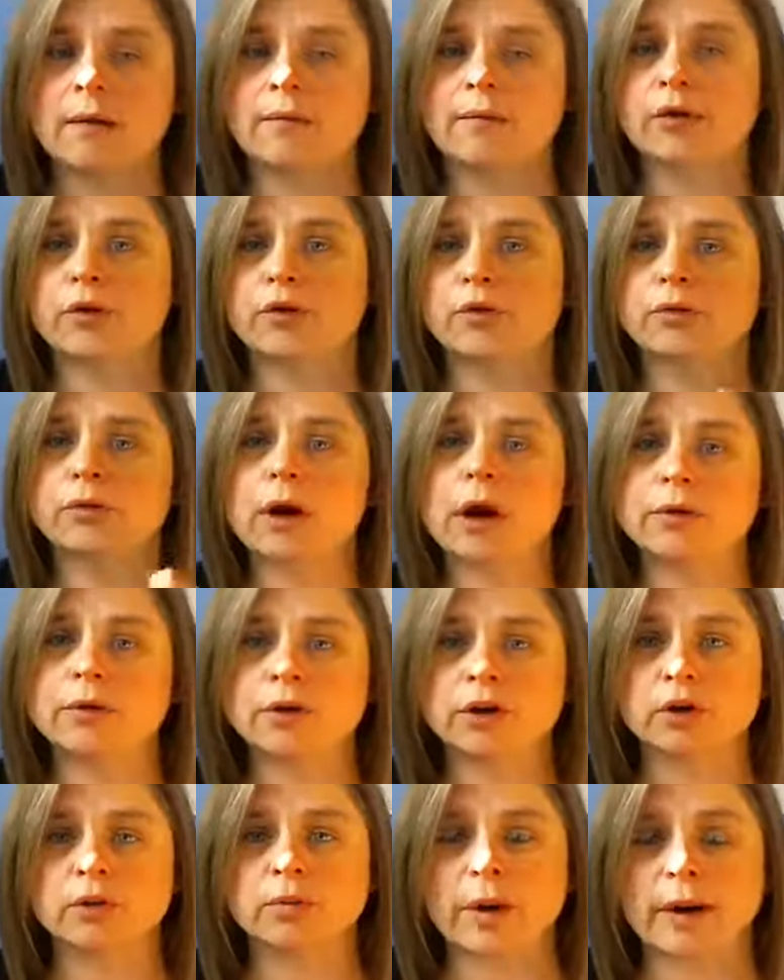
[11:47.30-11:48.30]
throughout
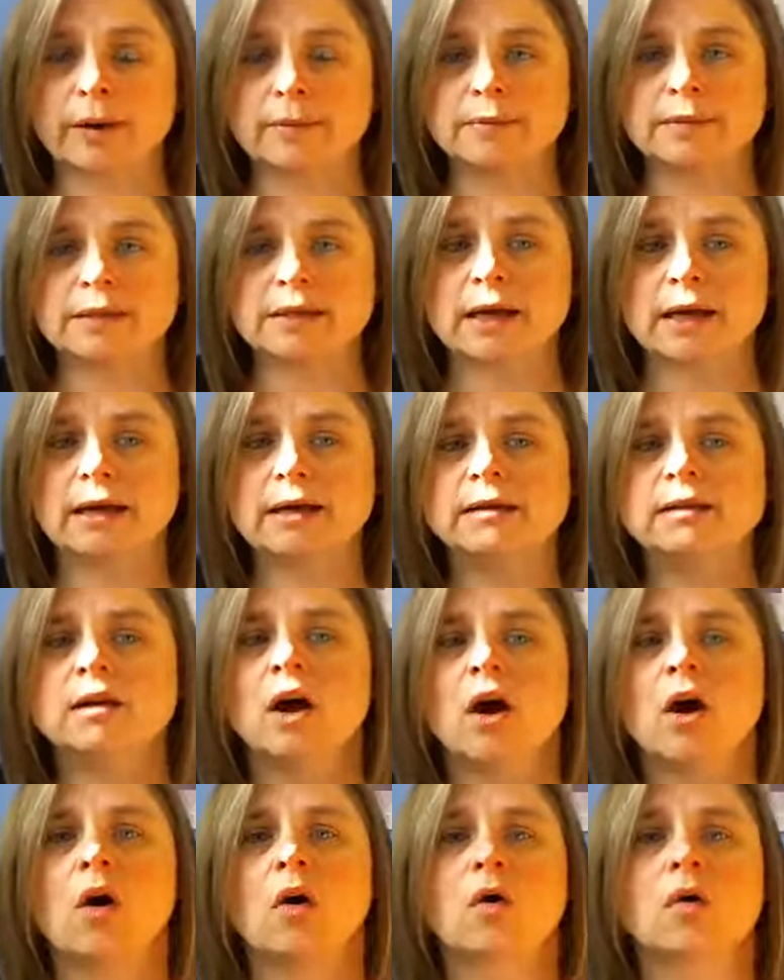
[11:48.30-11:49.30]
your website?
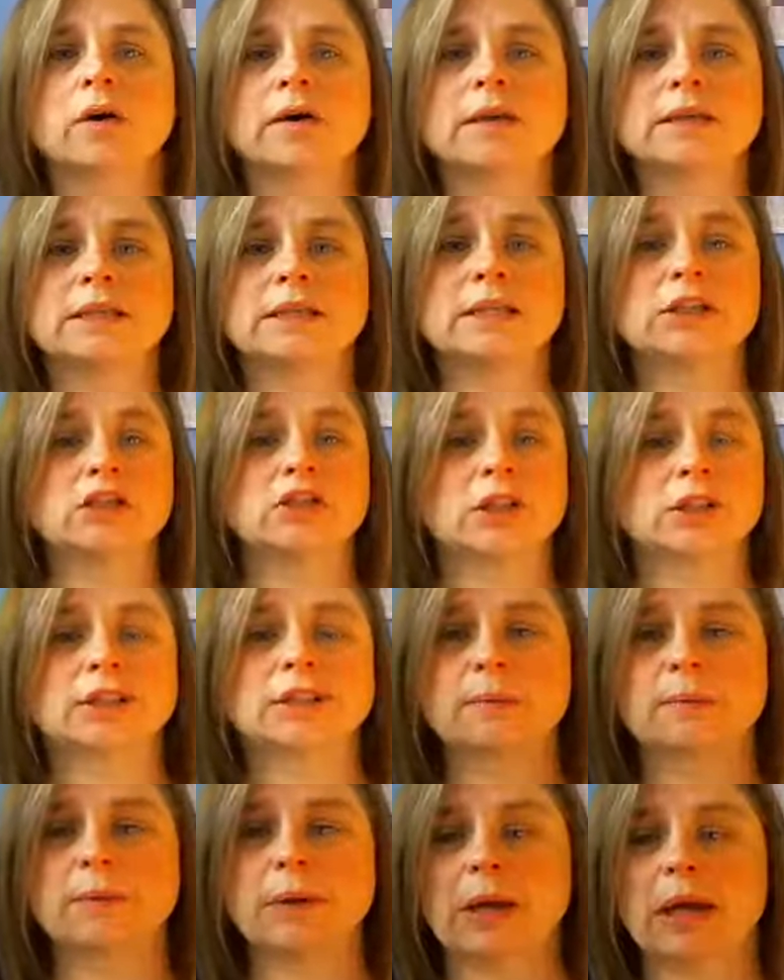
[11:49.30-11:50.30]
Or is it just
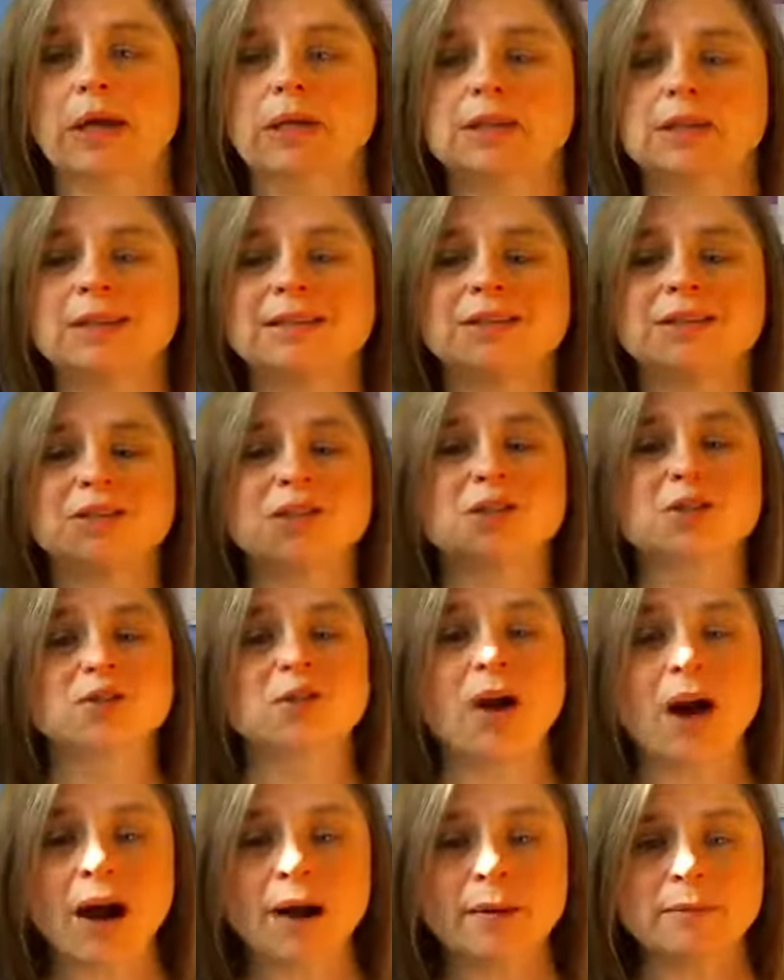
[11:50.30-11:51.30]
a page that
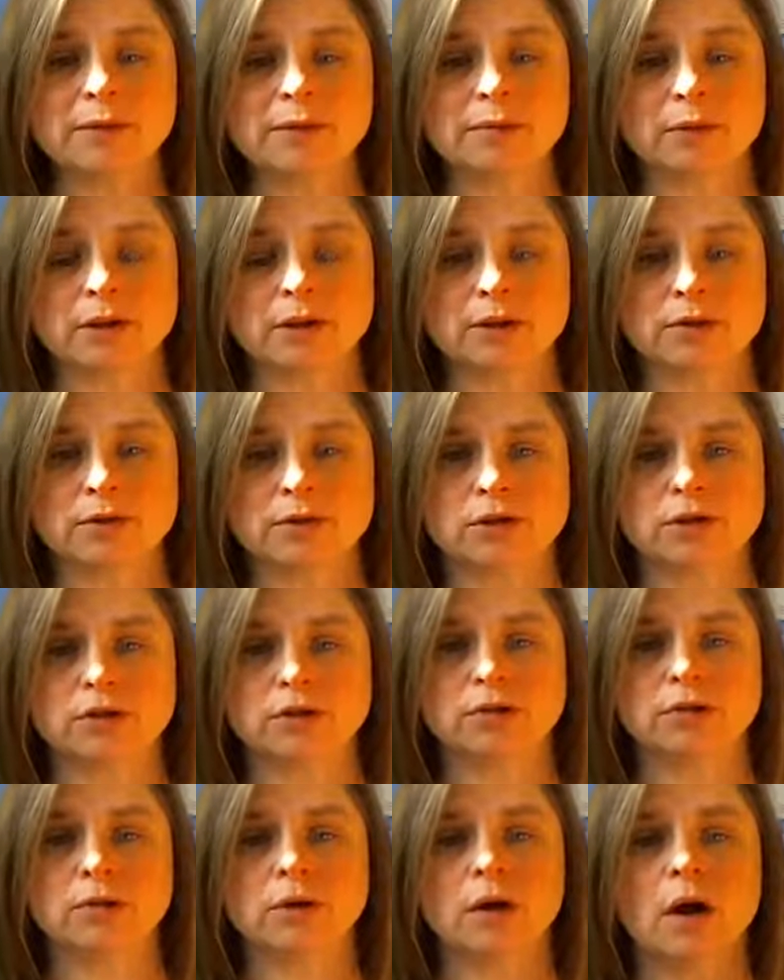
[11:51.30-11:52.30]
describes what you
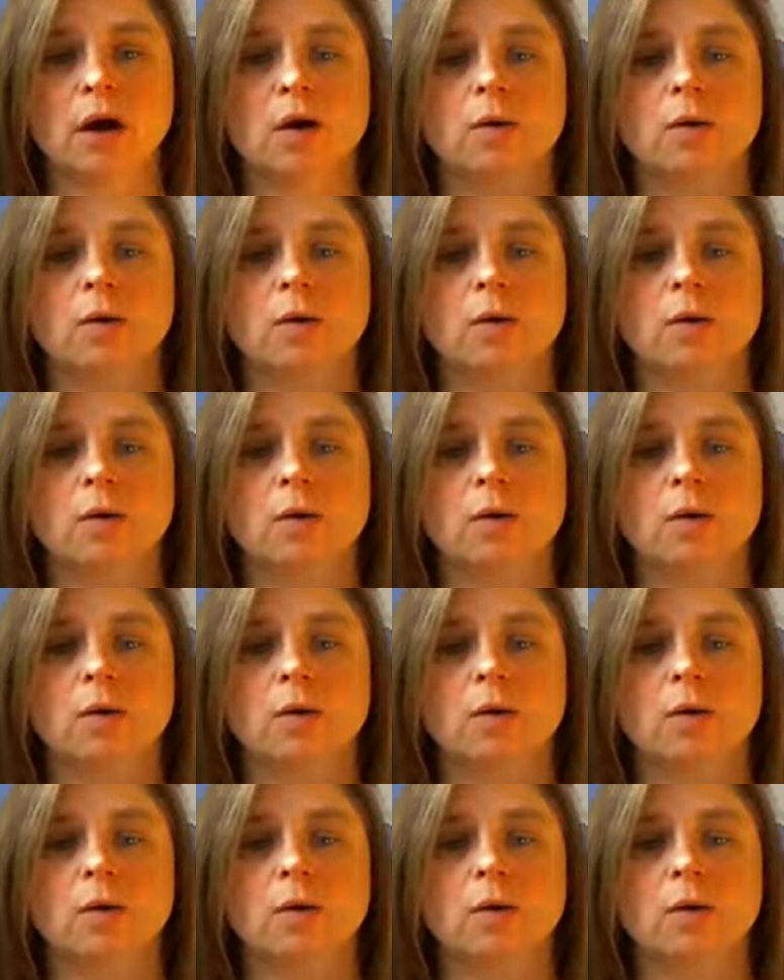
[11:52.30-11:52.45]
do